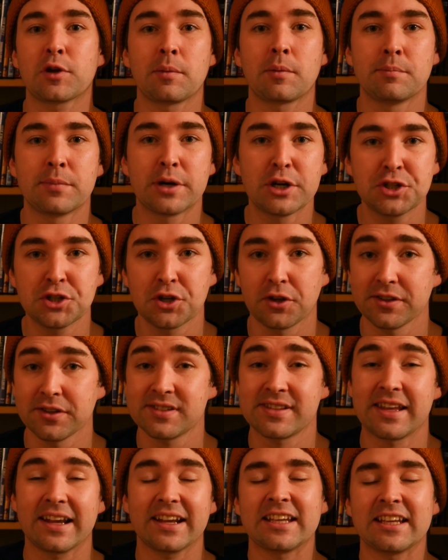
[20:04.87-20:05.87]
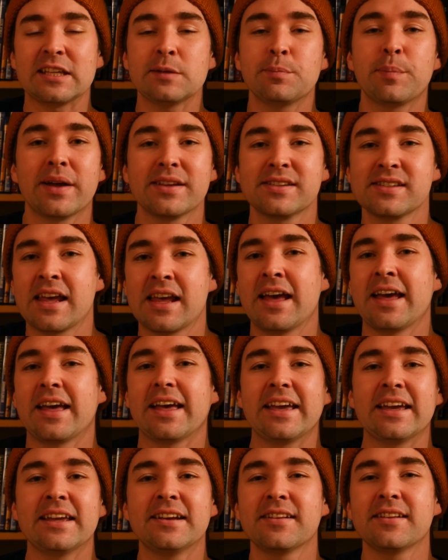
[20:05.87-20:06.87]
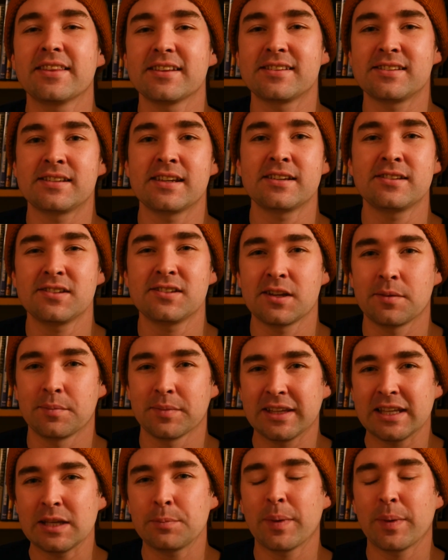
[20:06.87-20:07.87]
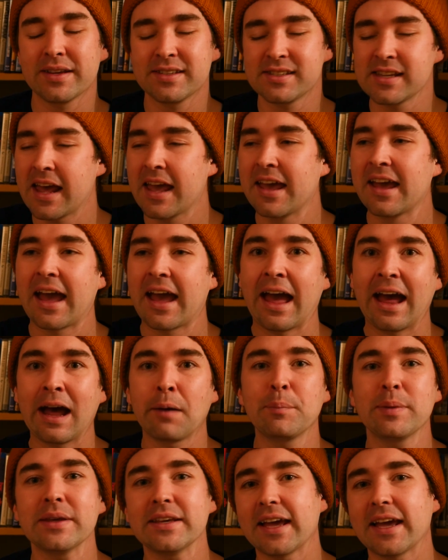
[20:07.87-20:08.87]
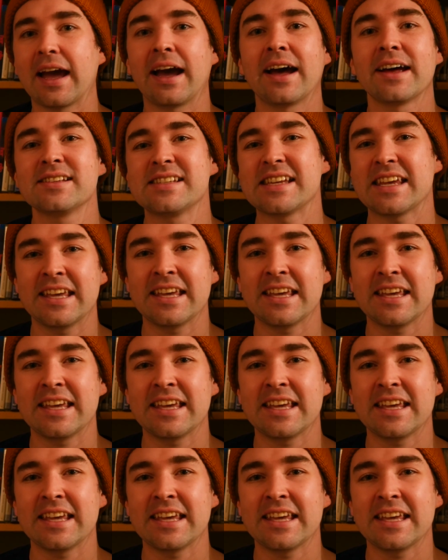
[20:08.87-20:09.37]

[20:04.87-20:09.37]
commercials that keep us in the system, keep us happy as